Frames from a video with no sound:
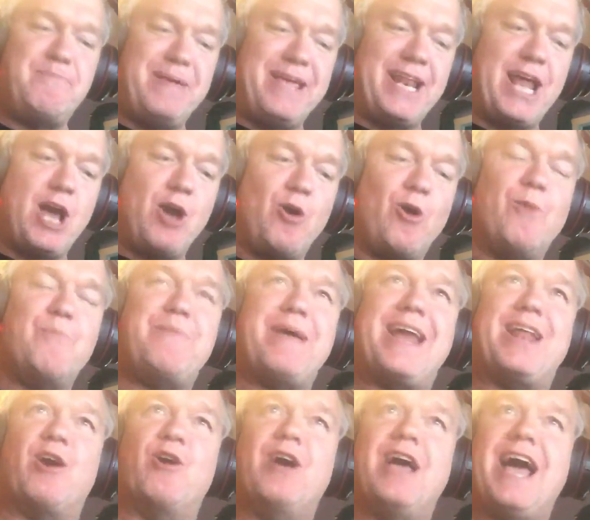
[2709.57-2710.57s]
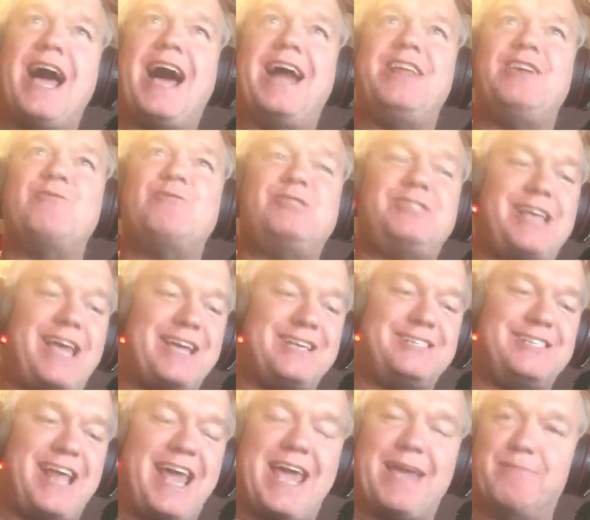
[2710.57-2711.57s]
say Beto or Beto? How do you say
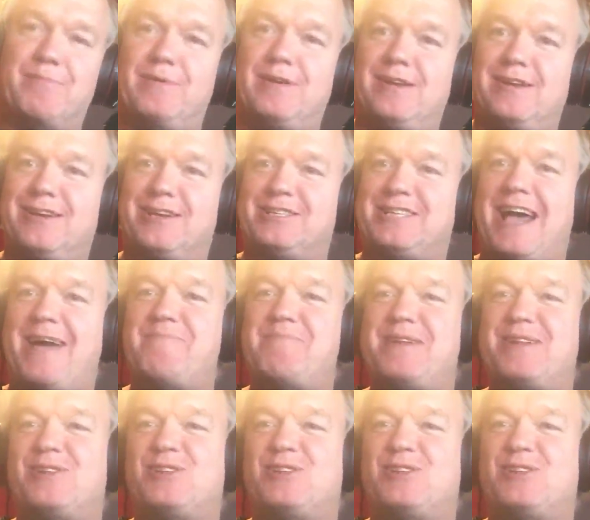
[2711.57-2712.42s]
his name? Because